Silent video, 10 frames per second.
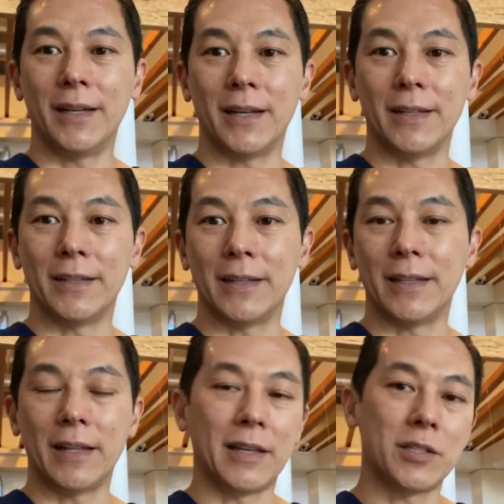And
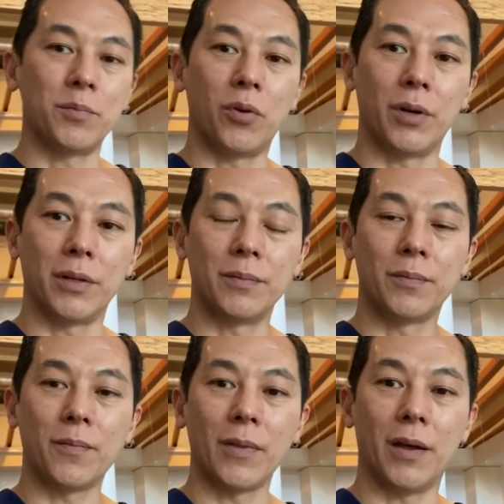that's important
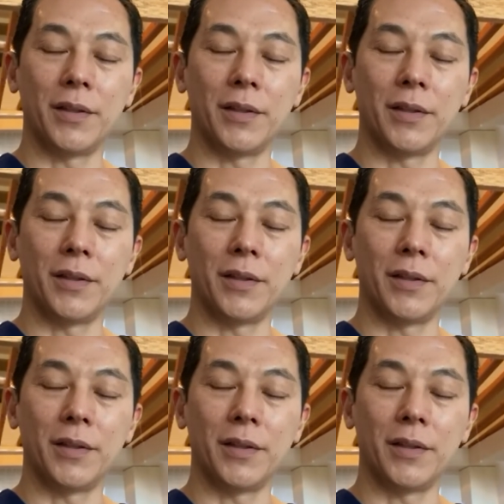all the